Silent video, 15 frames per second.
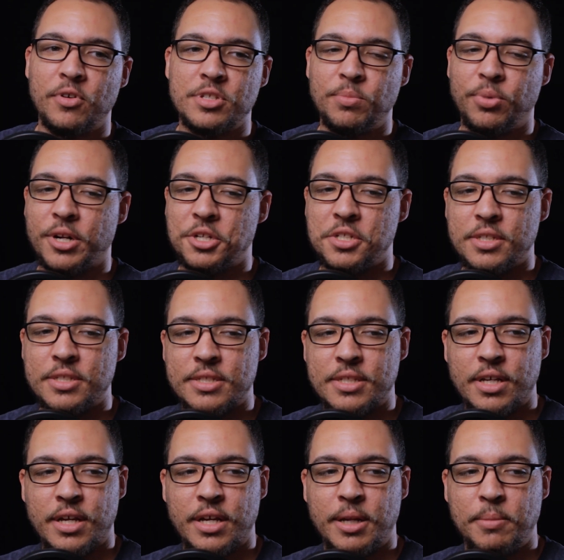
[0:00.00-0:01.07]
first impressions,
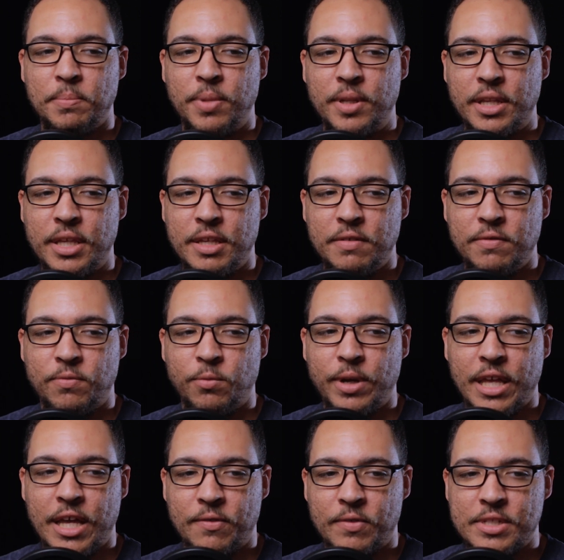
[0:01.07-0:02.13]
I believe
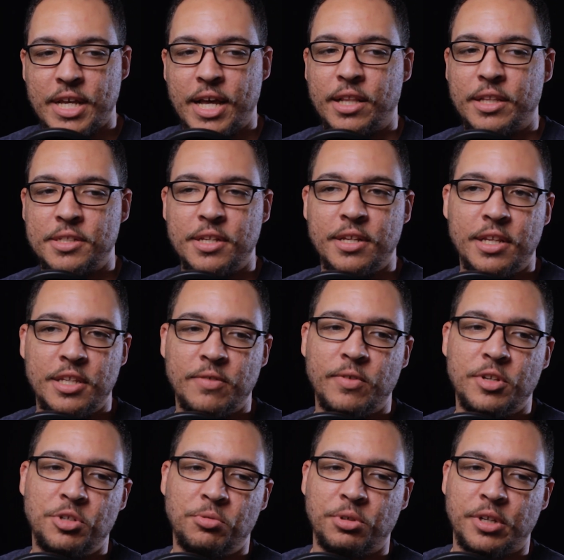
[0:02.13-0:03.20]
we have a talented
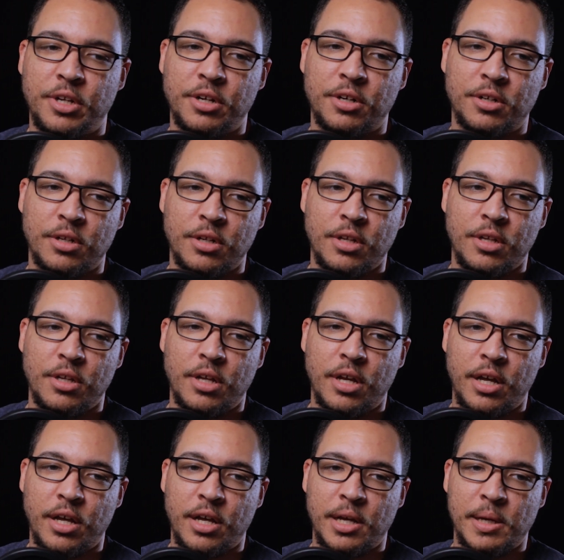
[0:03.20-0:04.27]
individual here,
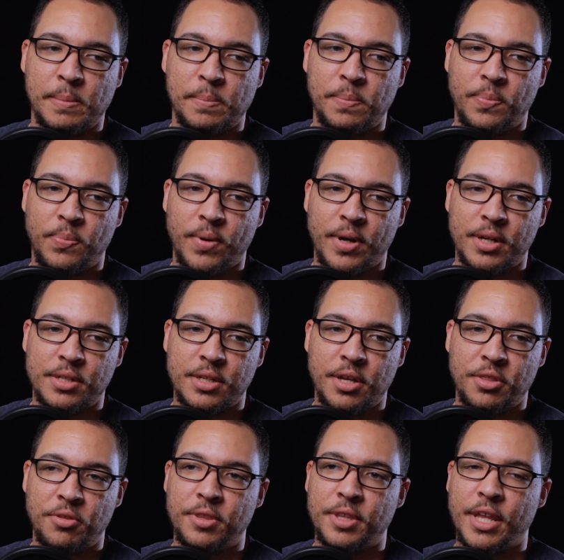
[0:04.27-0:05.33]
but
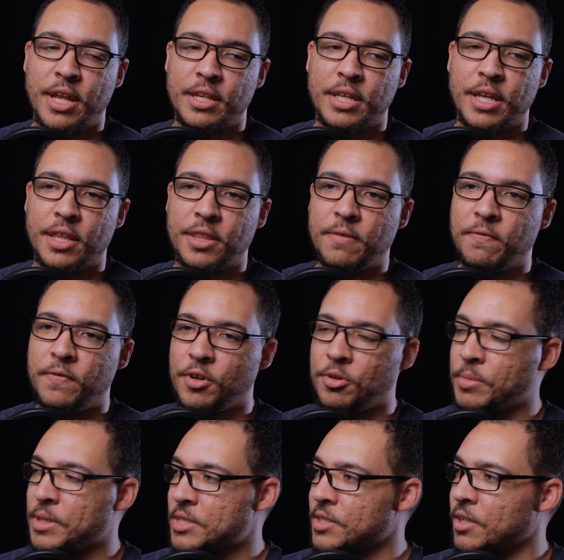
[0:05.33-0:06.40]
other than that, yeah, the
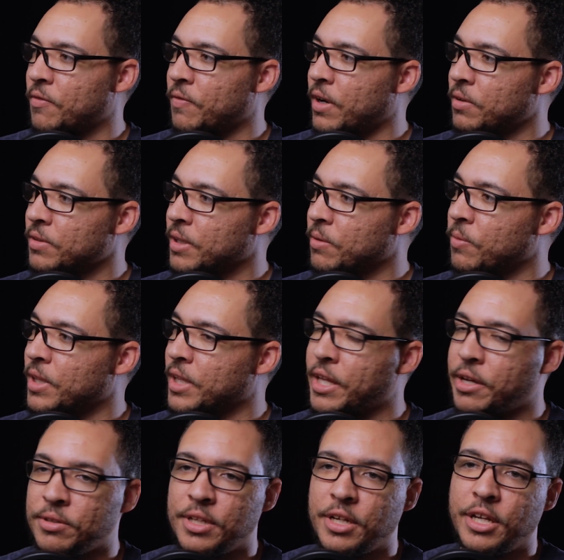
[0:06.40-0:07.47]
film itself I don't think really
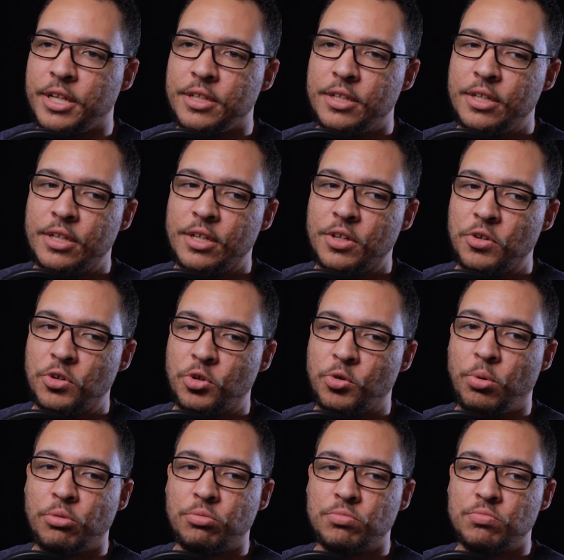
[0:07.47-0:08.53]
held any,
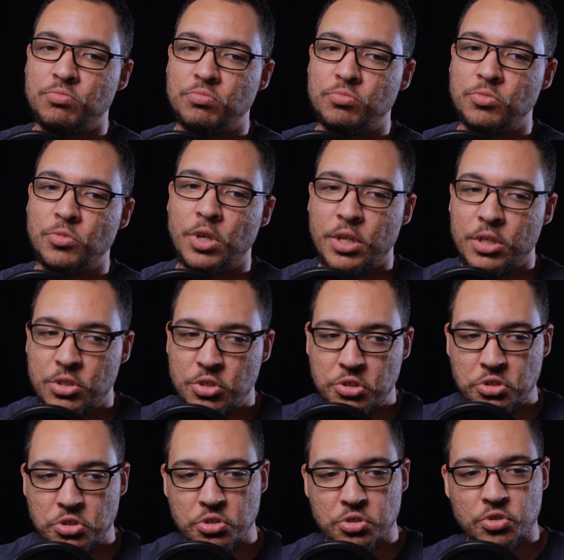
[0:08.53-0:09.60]
quote,
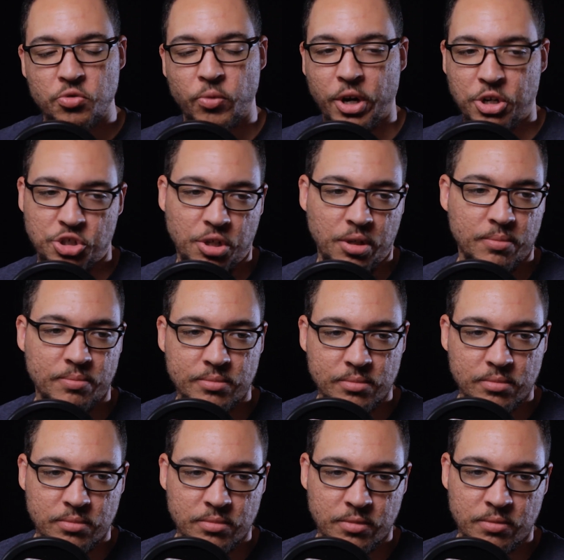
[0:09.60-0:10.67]
structure.
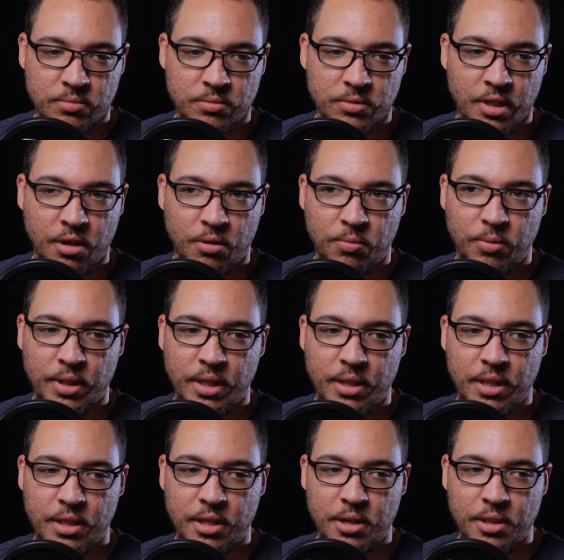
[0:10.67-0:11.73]
You know, really,
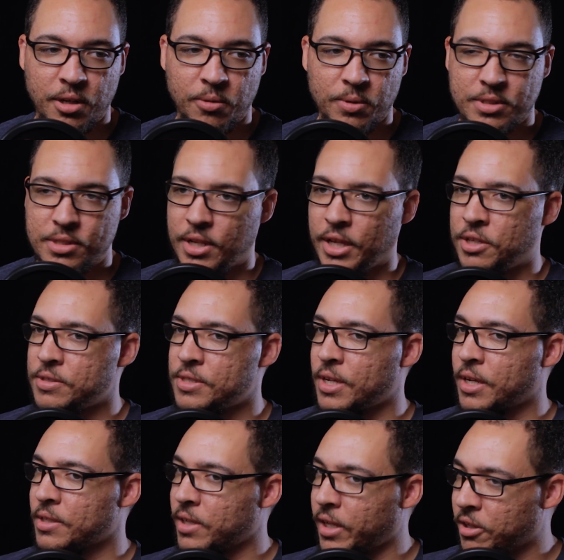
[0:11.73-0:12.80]
there was, like
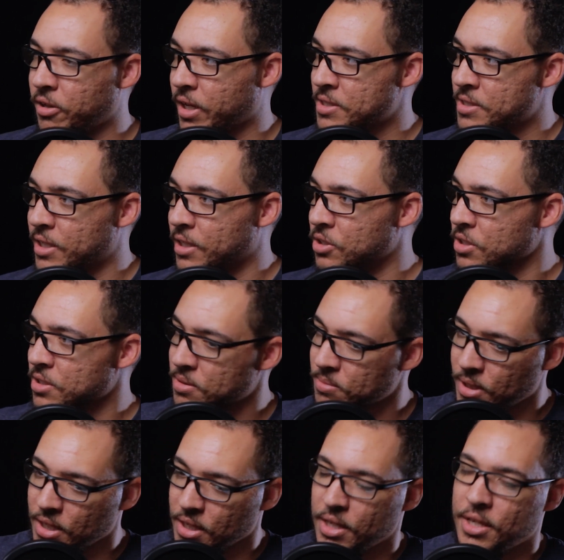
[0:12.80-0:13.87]
you guys said, just
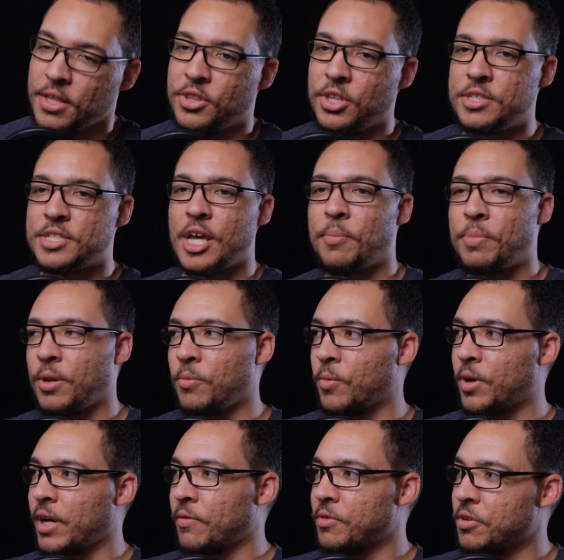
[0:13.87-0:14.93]
things happening
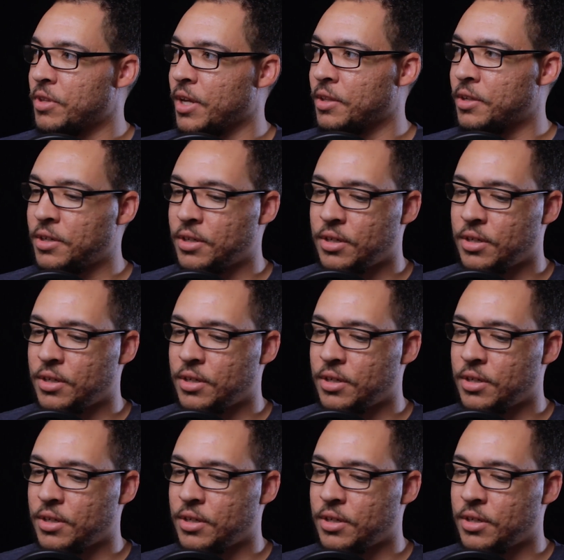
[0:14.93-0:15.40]
one after the other.